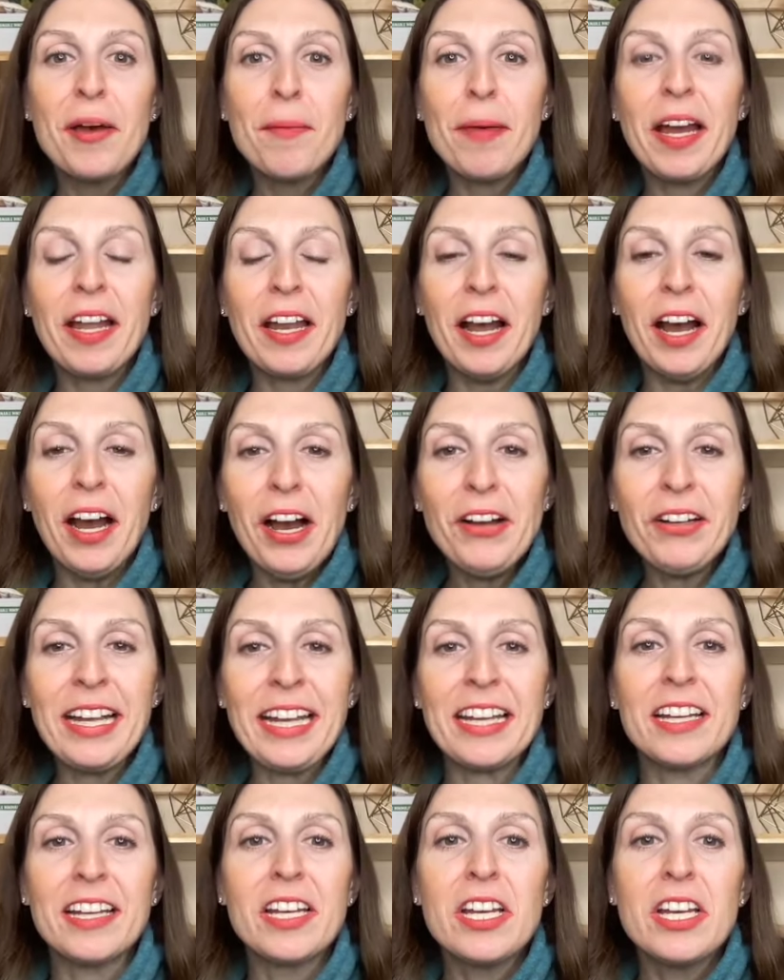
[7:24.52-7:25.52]
But
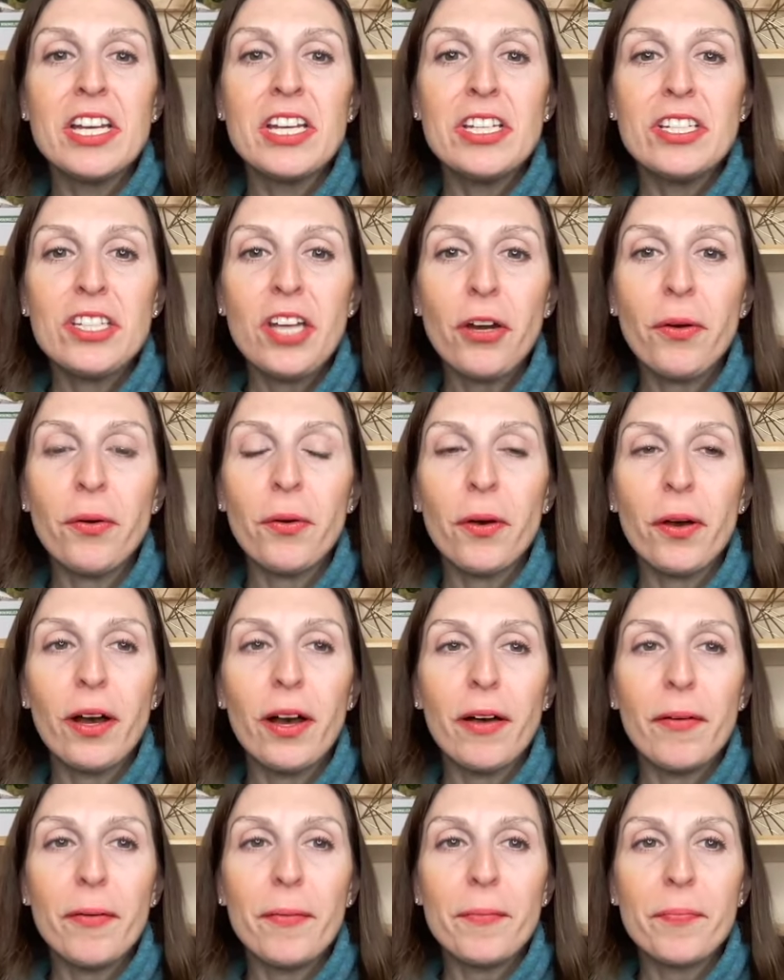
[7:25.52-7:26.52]
okay, so
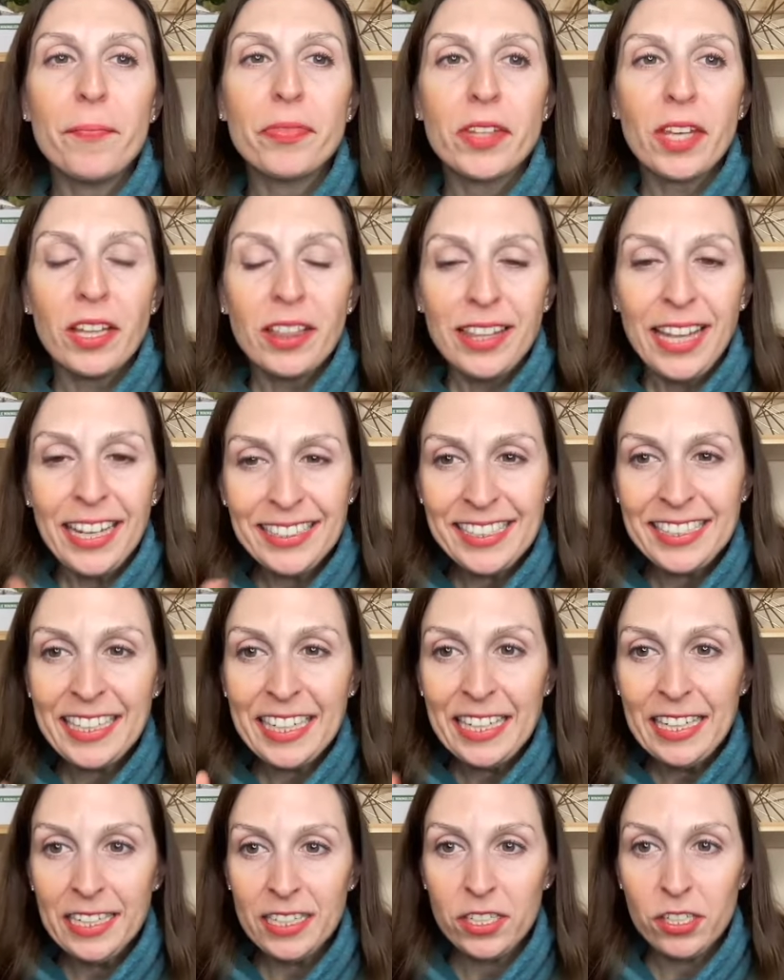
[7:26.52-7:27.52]
let's
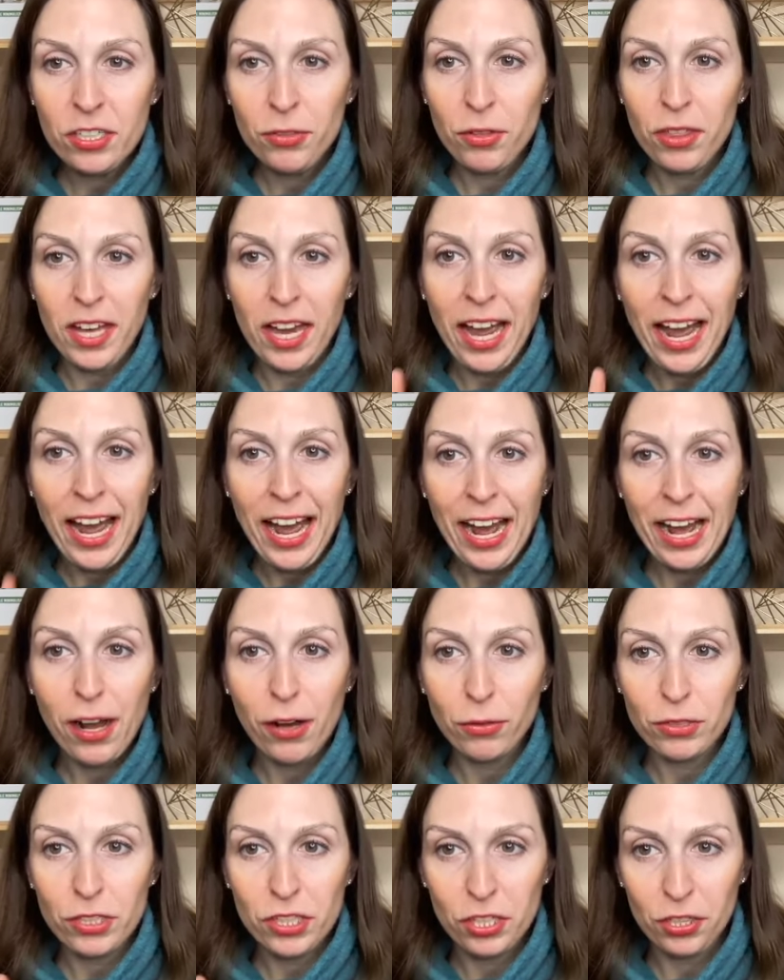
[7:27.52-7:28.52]
get into the
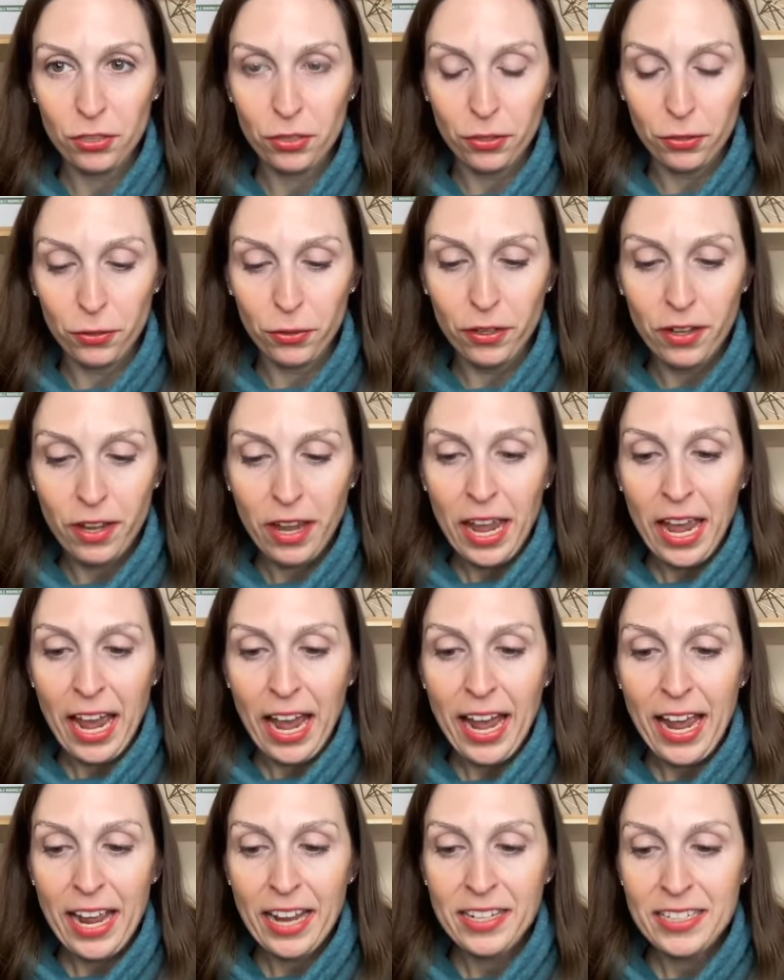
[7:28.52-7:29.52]
how to.
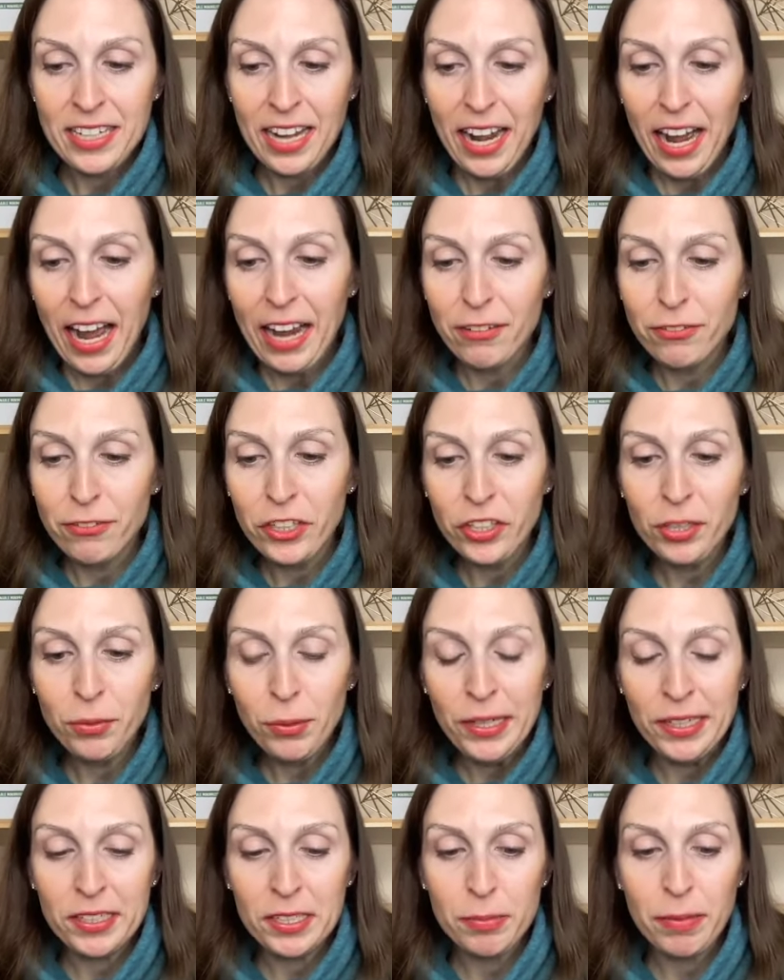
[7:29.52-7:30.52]
And I really
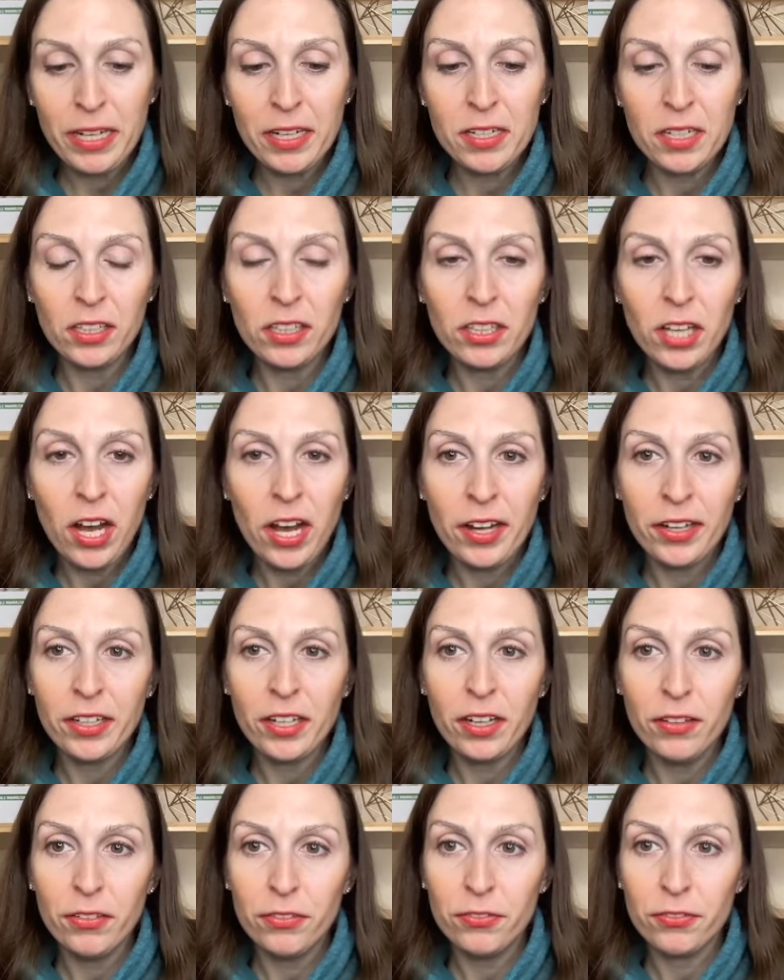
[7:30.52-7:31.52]
want to spend a lot
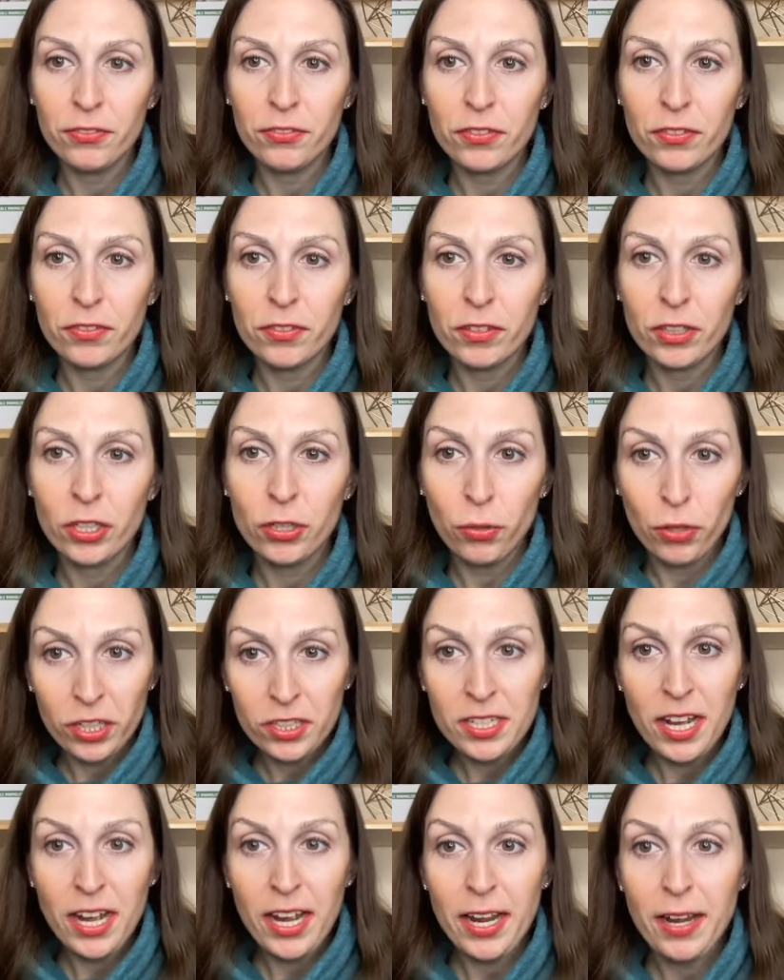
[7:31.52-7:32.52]
of your
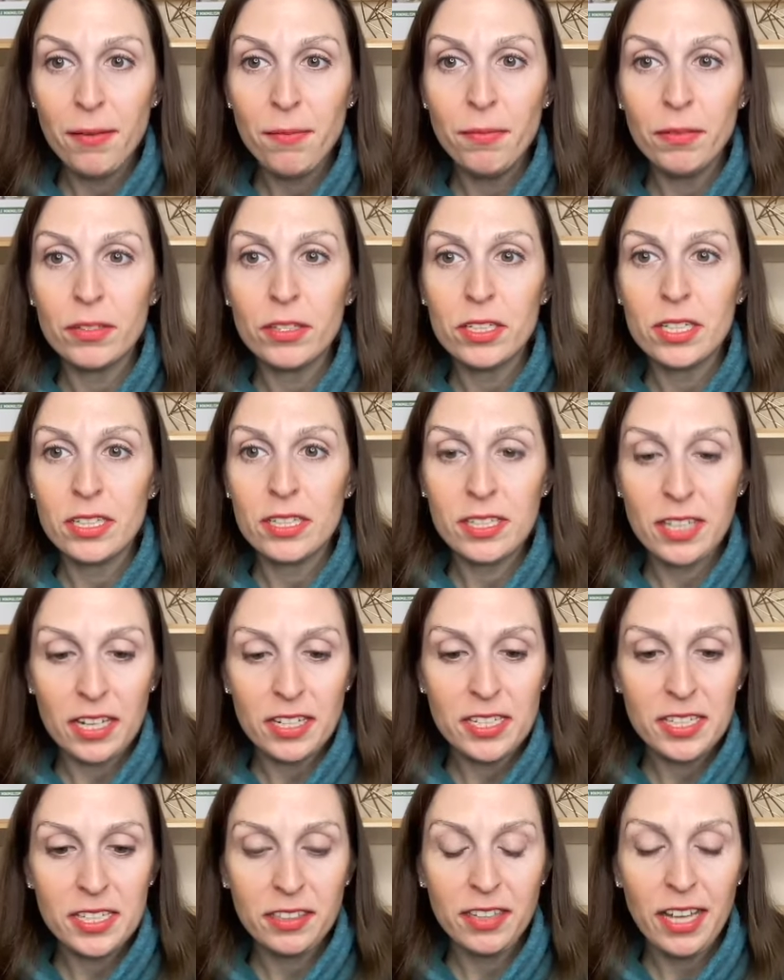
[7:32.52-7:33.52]
time
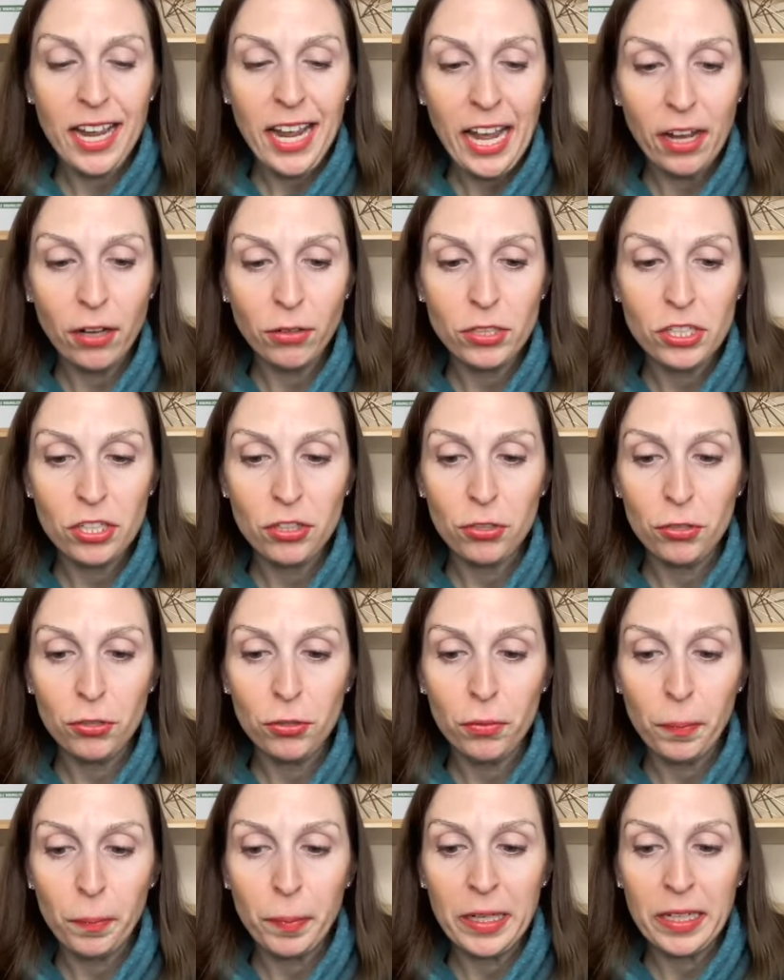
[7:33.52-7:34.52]
discussing the how
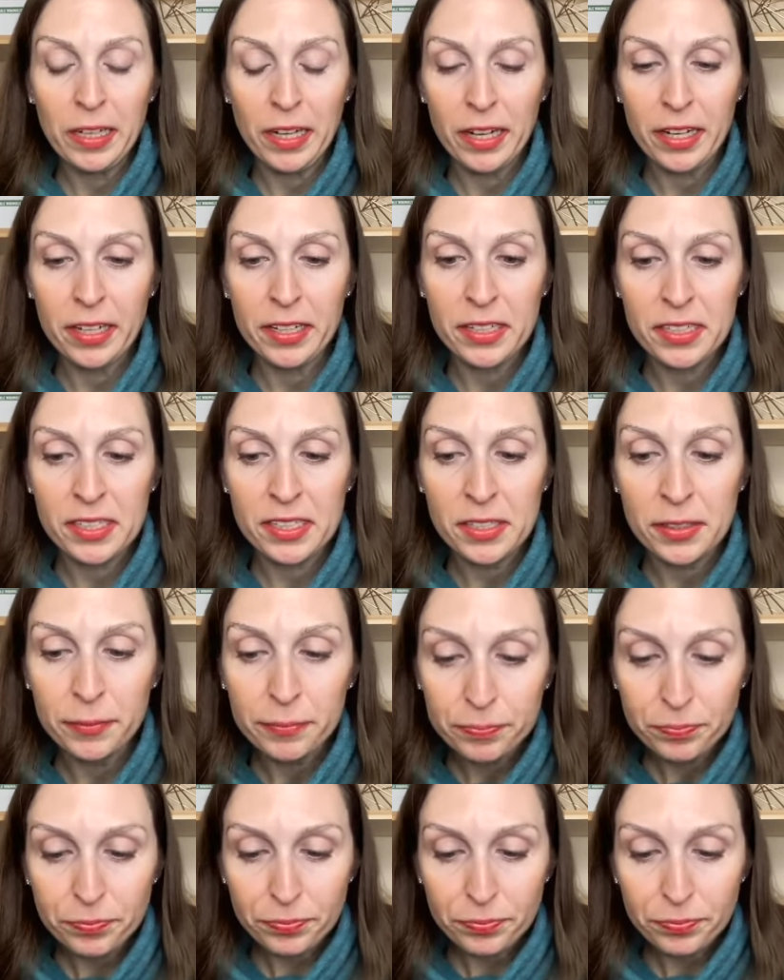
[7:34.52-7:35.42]
to because